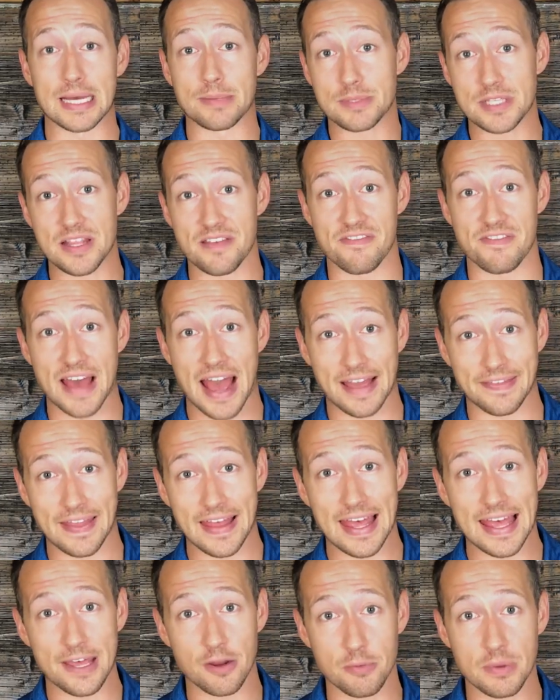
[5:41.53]
comes in the fact
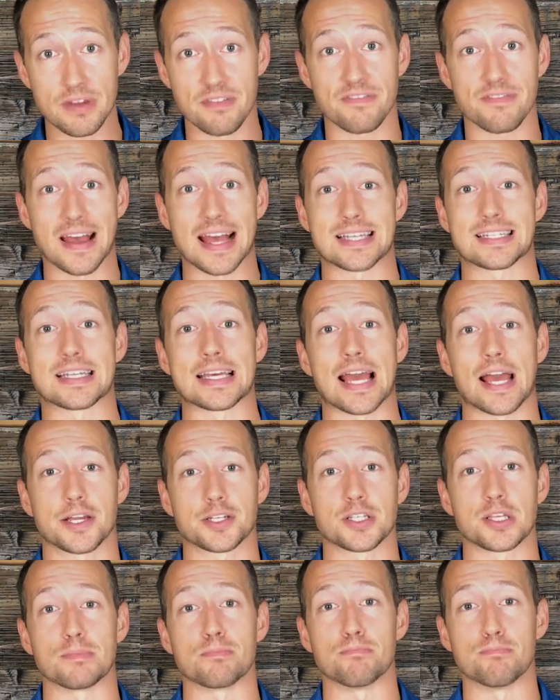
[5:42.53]
that intermittent fasting
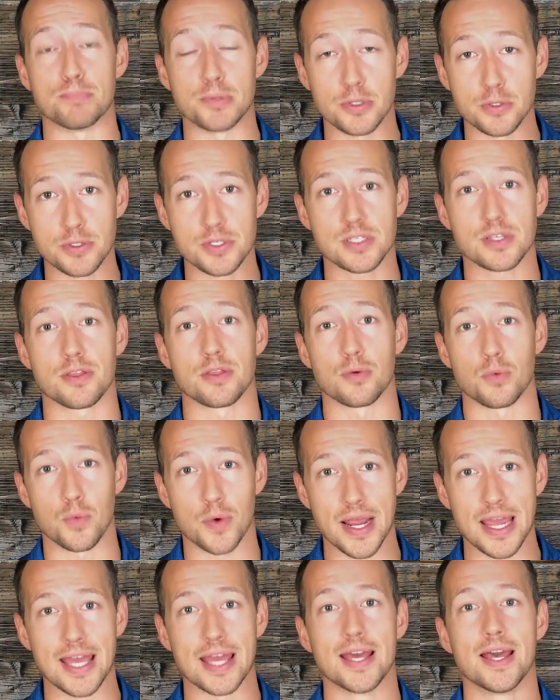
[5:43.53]
actually boosts the
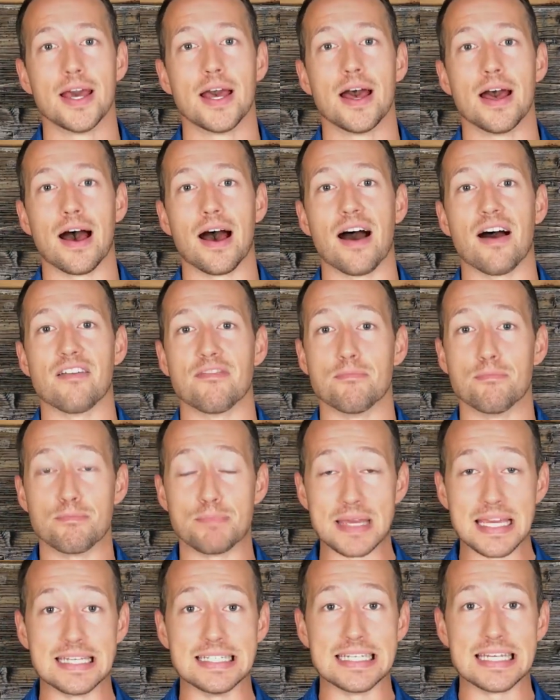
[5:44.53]
rate
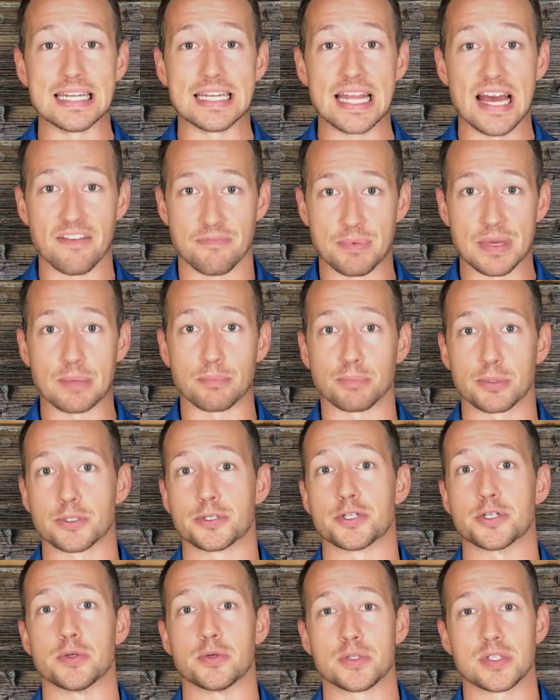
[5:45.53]
of BDNF being
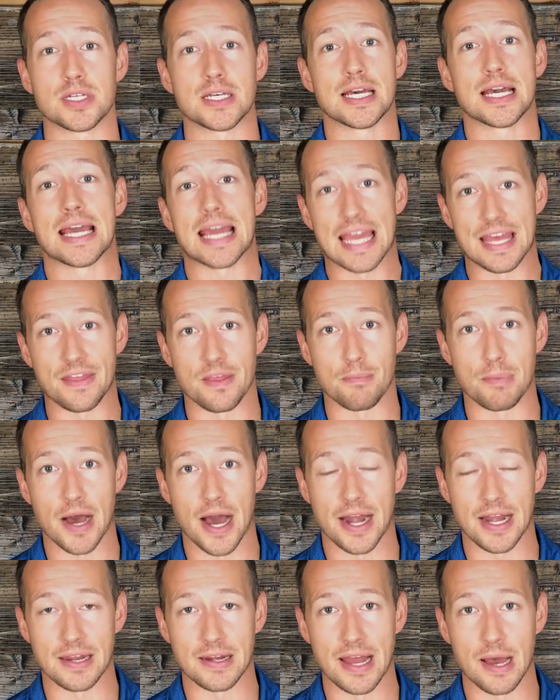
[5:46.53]
produced in the
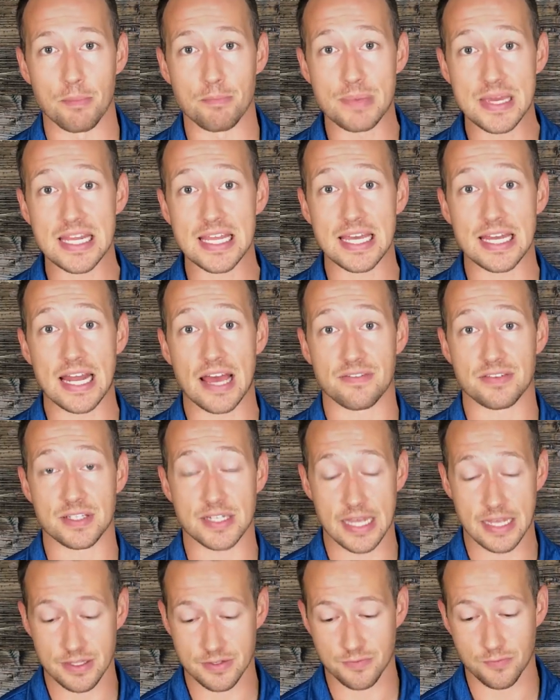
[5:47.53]
body. Now, BDNF
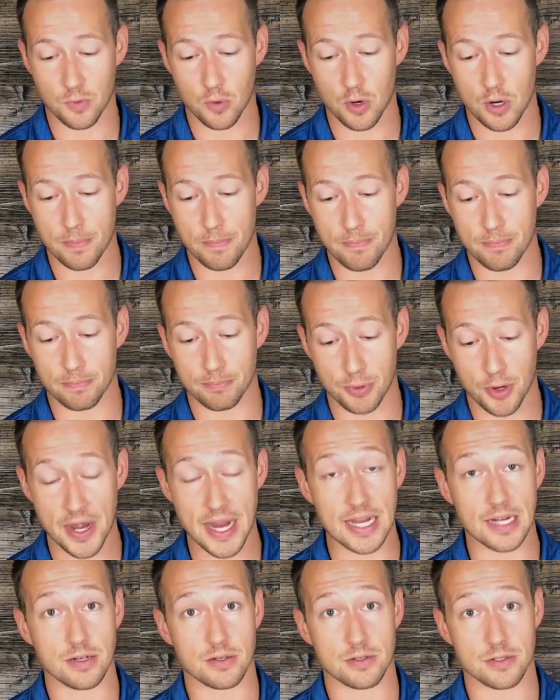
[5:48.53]
stands for
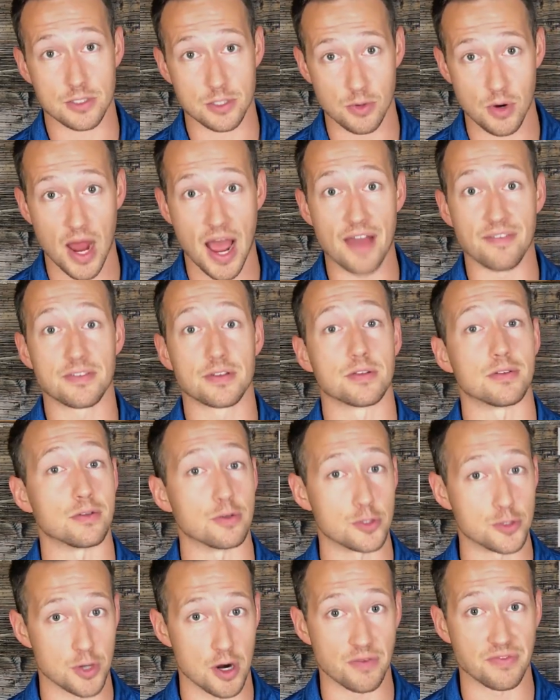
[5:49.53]
brain derived
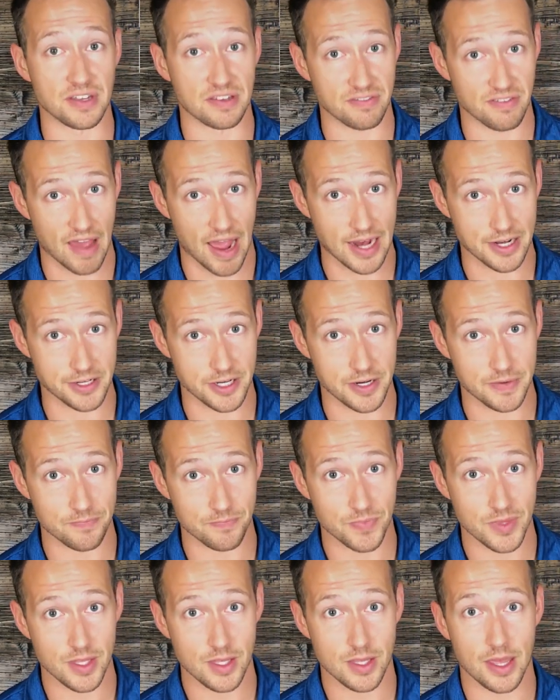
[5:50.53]
neurotrophic factor.
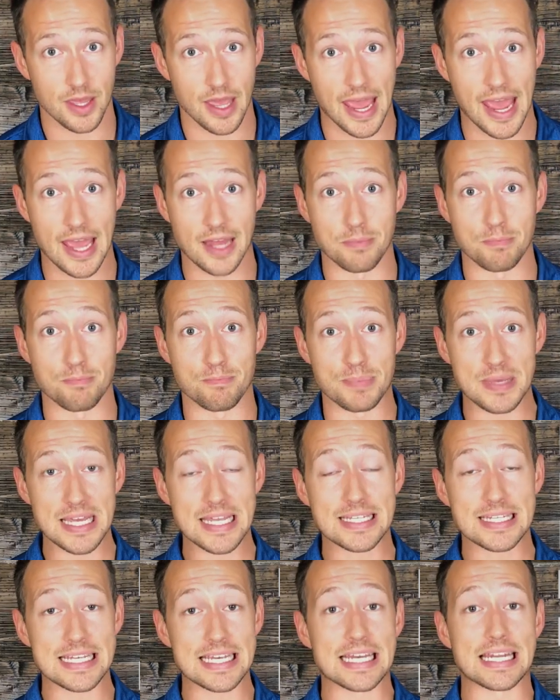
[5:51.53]
And
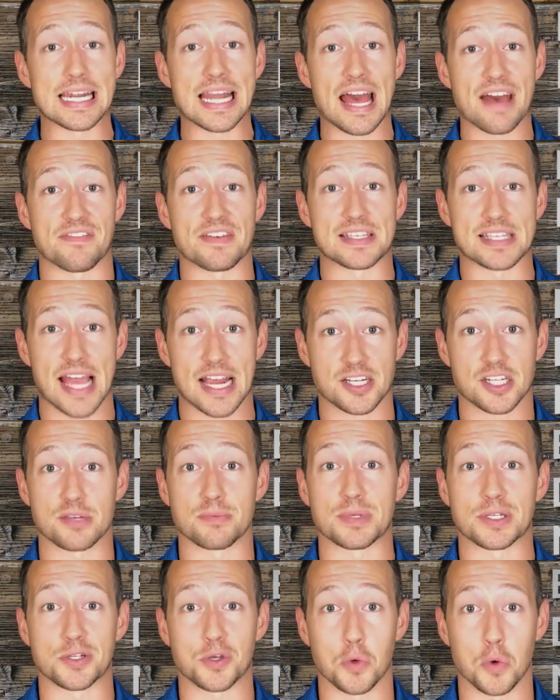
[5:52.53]
BDNF has
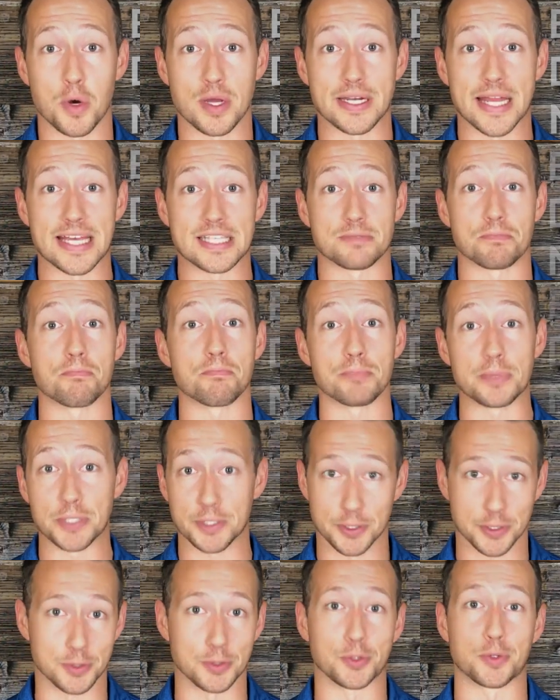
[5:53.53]
actually been coined as
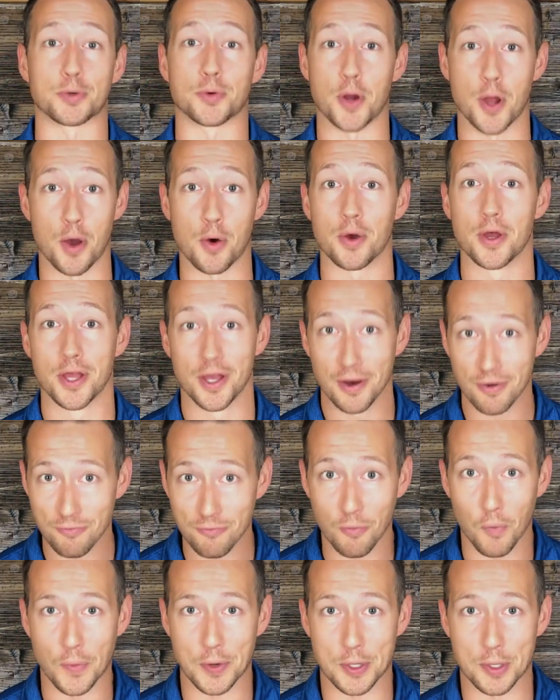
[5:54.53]
miracle grow
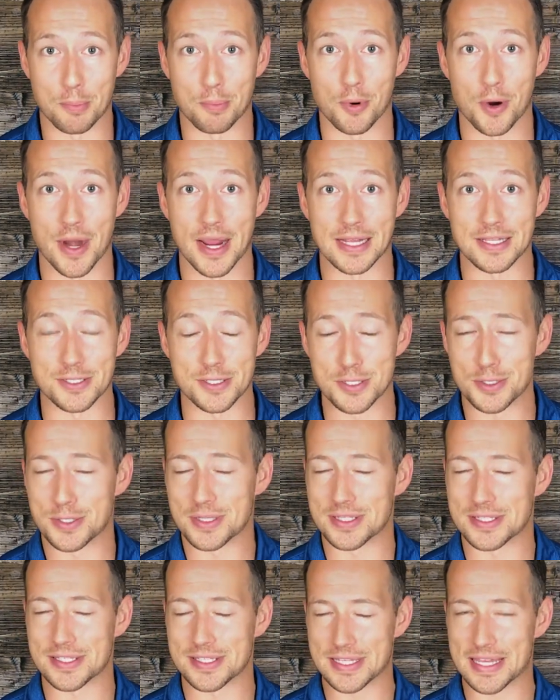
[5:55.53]
for your brain. So you
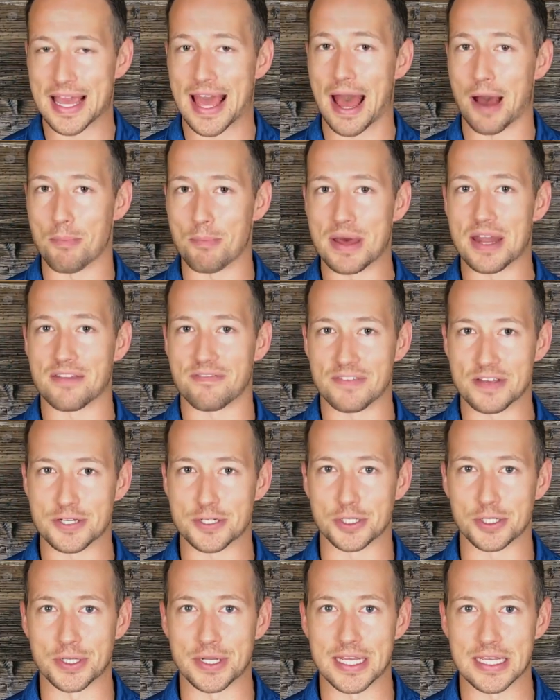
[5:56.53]
can see how
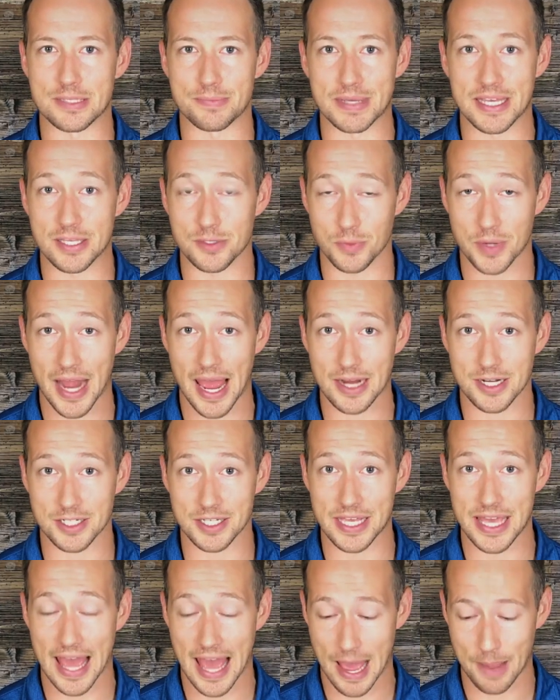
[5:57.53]
beneficial it is because what
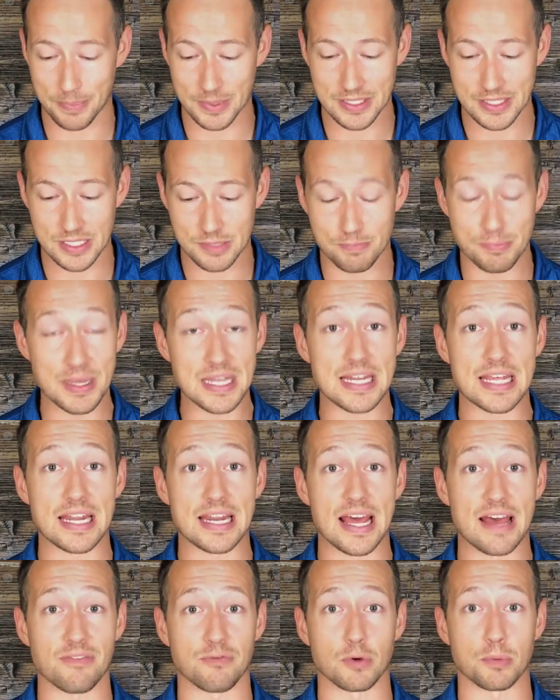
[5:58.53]
actually happens is
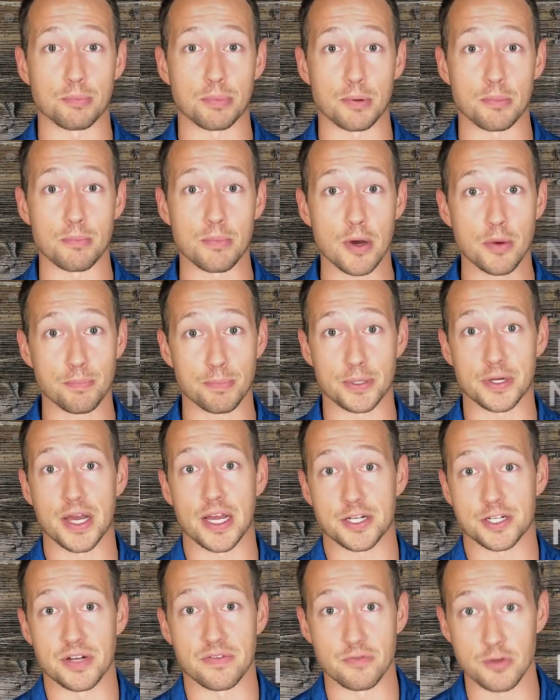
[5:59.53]
BDNF will promote
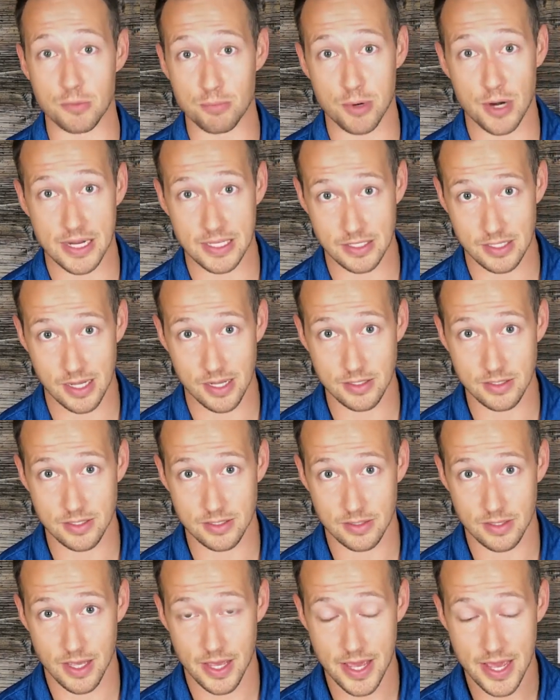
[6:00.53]
production of new brain
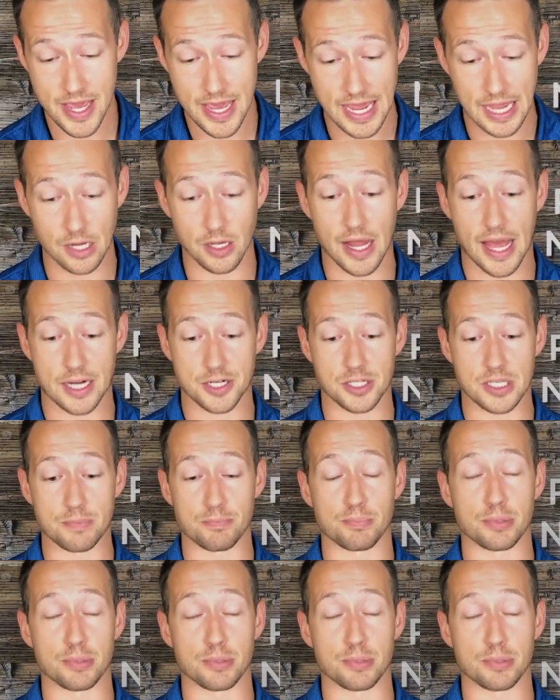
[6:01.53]
cells. It'll actually